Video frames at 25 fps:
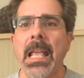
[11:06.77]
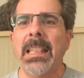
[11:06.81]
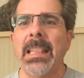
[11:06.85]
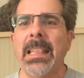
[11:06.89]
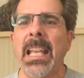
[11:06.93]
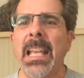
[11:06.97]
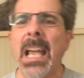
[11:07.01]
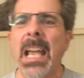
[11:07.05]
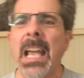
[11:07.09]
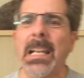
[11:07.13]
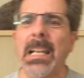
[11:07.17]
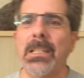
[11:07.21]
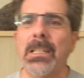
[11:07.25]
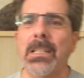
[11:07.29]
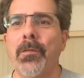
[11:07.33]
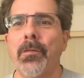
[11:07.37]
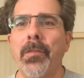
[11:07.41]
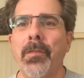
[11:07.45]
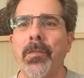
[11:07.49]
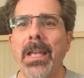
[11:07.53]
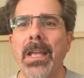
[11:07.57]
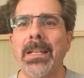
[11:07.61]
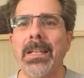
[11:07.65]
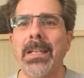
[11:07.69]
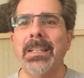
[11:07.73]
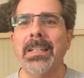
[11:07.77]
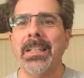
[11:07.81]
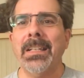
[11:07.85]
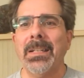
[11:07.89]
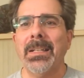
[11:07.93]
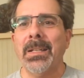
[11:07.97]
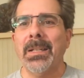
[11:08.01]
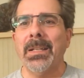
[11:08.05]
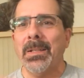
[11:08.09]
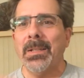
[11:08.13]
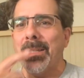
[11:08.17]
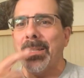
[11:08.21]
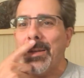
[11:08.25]
They got to defend
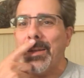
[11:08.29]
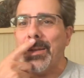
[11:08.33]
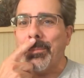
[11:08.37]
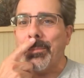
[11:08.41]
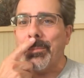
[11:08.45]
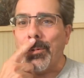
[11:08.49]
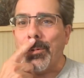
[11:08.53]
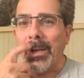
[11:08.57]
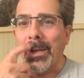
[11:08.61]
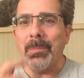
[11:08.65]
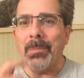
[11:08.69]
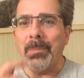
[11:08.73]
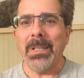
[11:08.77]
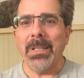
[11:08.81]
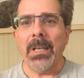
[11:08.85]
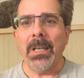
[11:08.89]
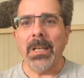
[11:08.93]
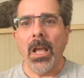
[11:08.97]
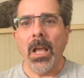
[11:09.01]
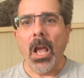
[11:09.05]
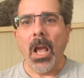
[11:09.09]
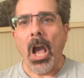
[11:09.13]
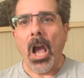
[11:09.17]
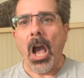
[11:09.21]
the appointment